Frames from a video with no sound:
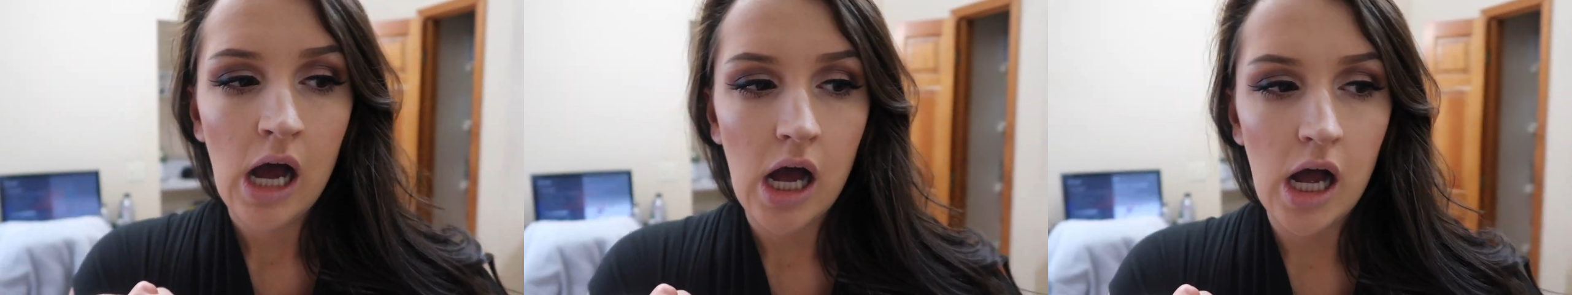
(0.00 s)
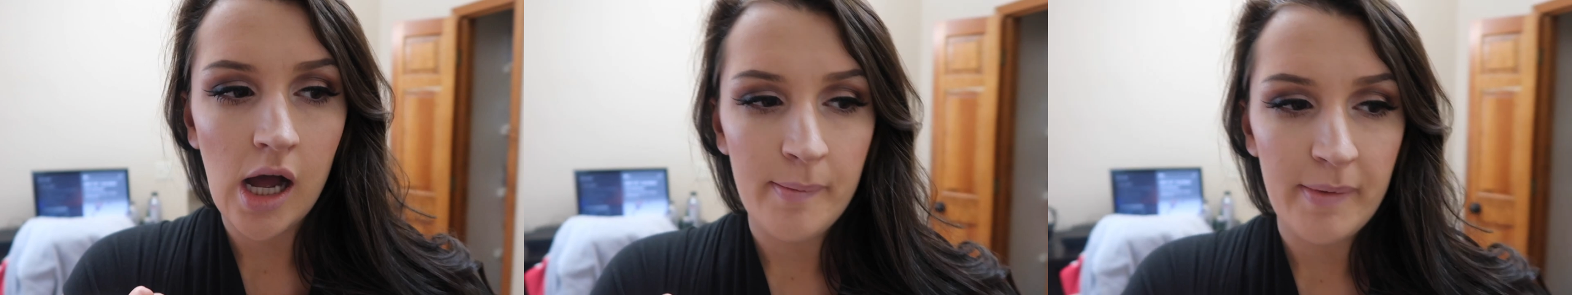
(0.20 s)

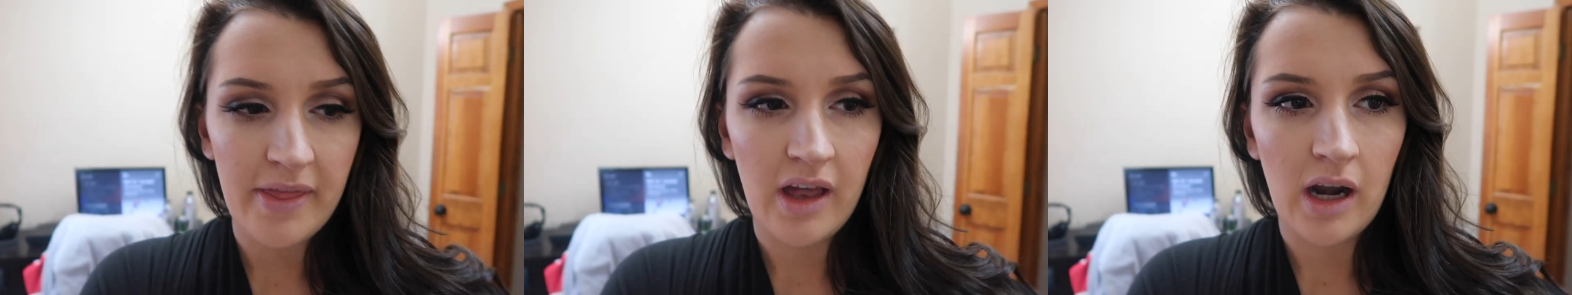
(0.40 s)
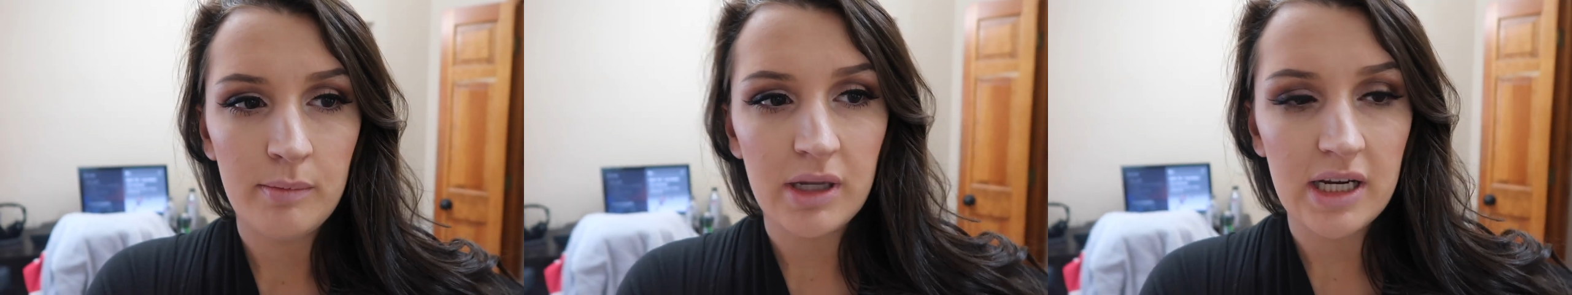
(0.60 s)
And
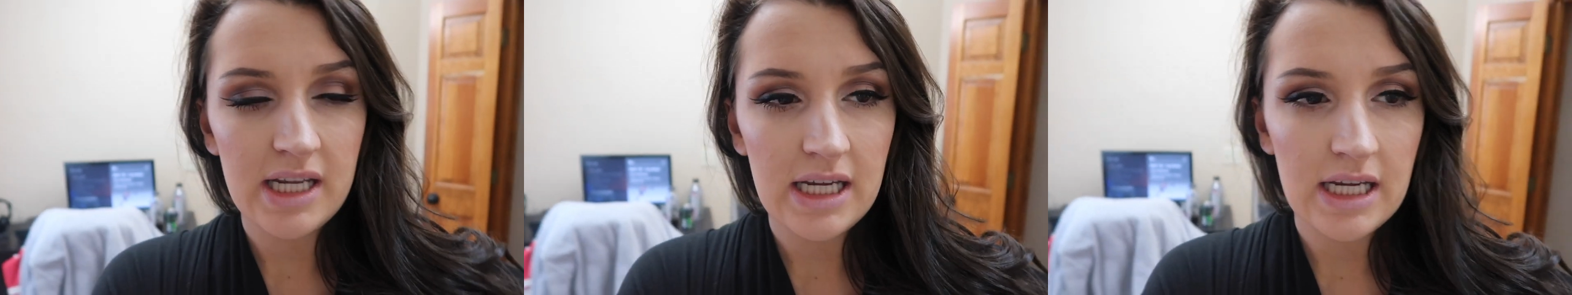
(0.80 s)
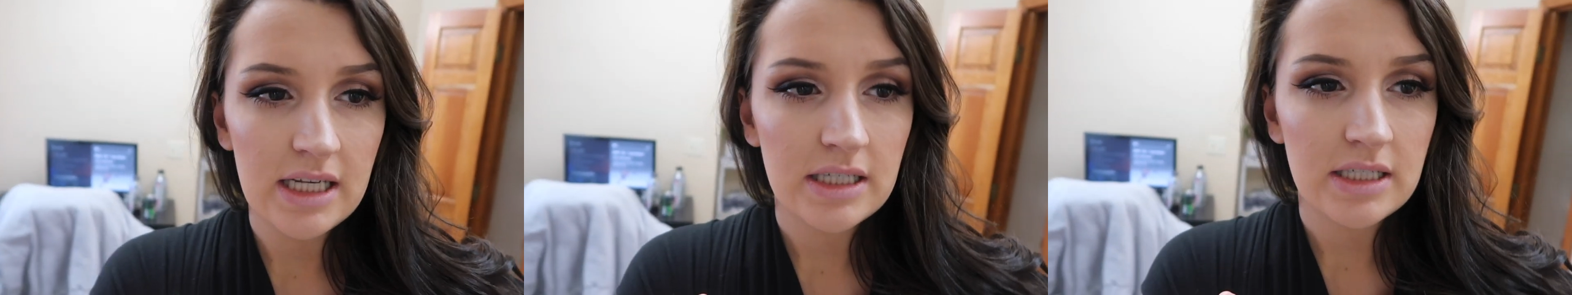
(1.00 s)
then I'm gonna
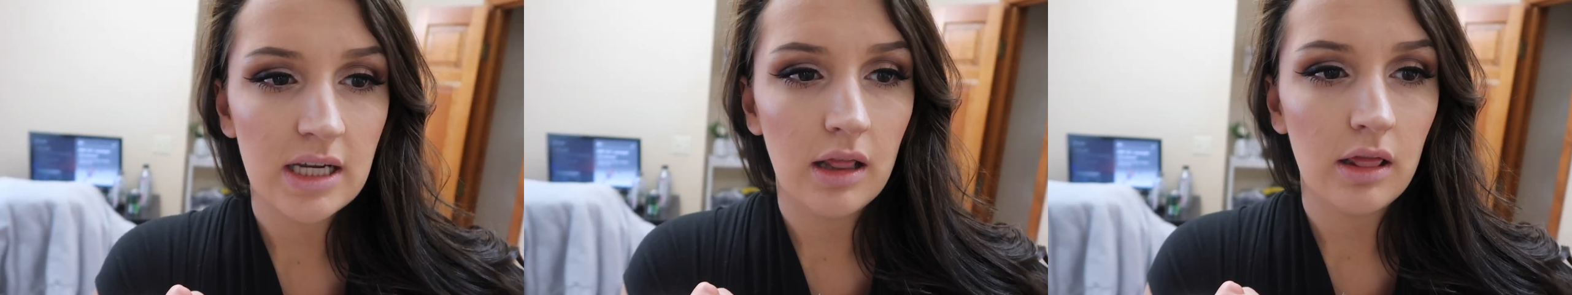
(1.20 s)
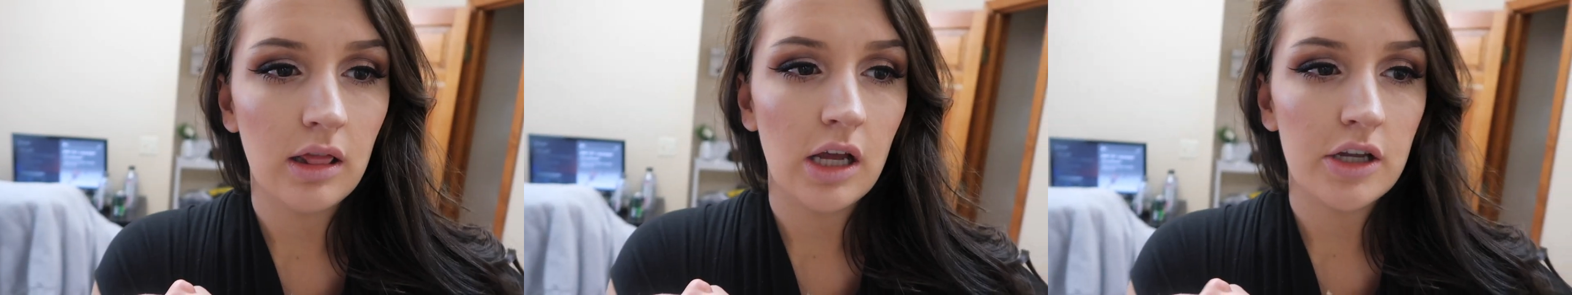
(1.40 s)
eat
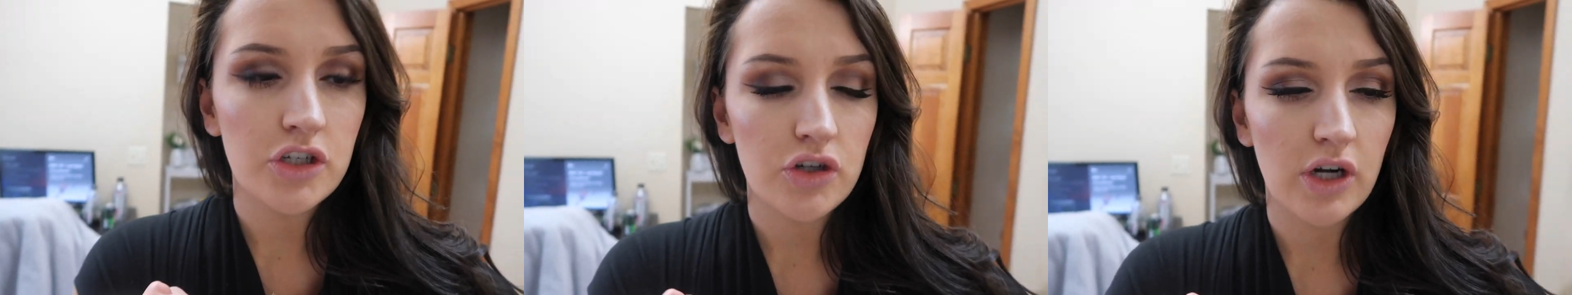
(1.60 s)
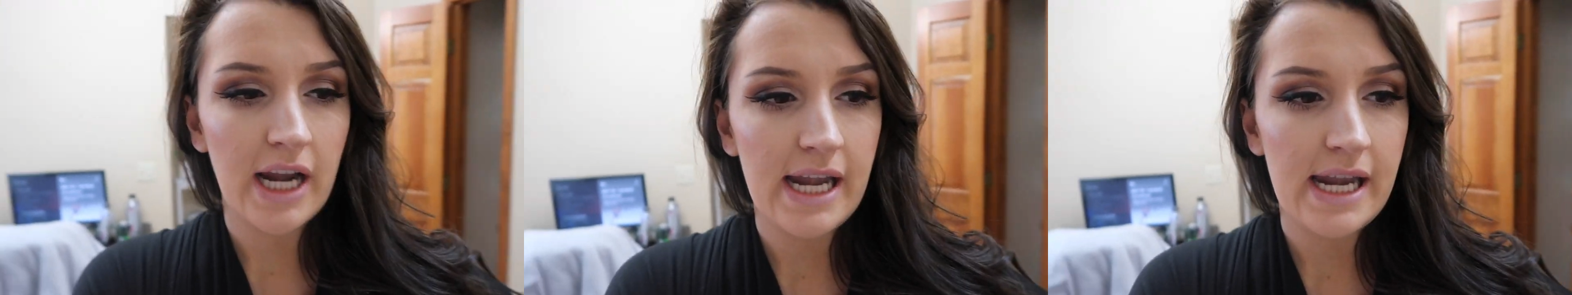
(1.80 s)

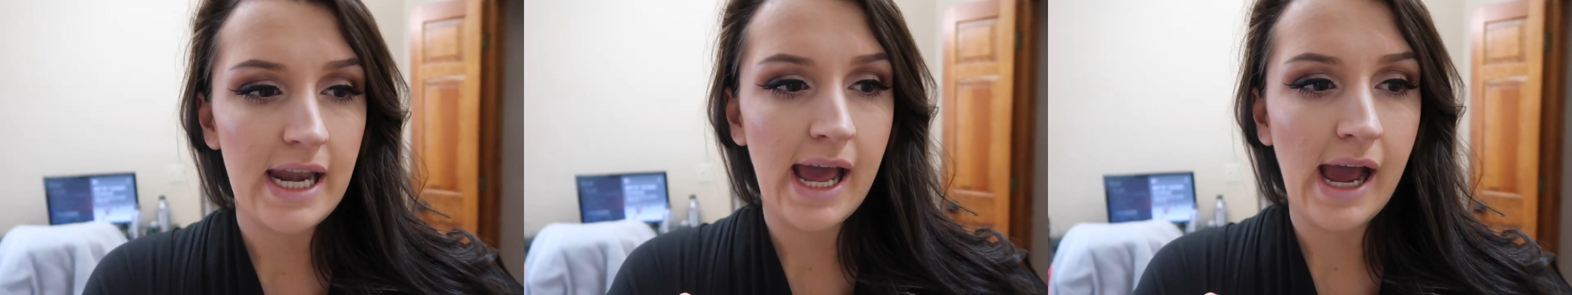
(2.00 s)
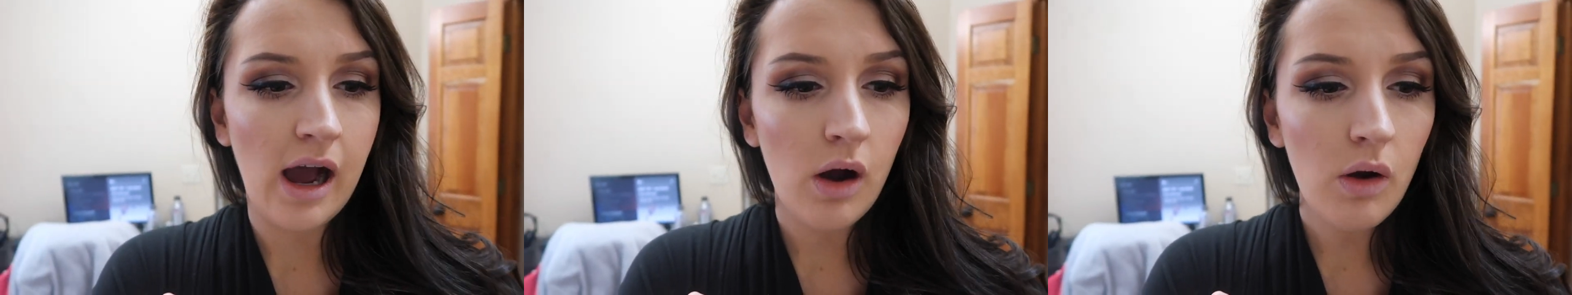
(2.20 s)
lunch right
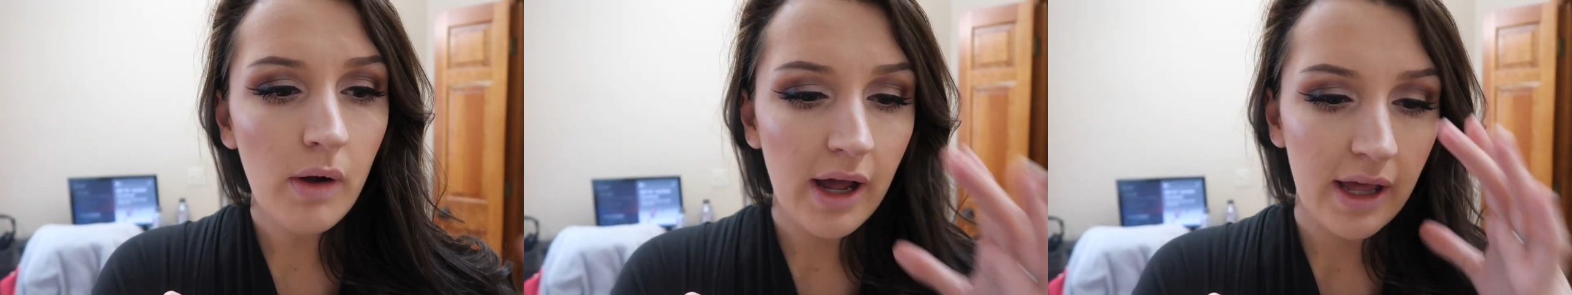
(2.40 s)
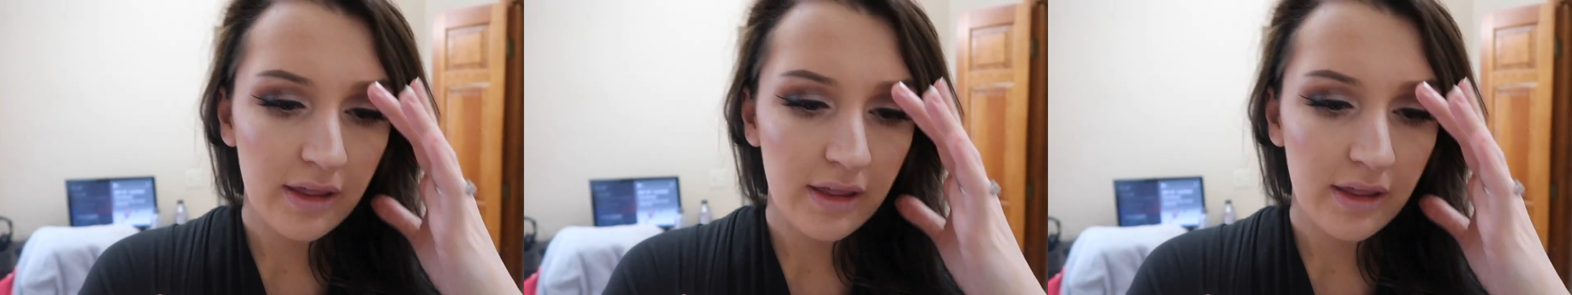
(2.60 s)
now.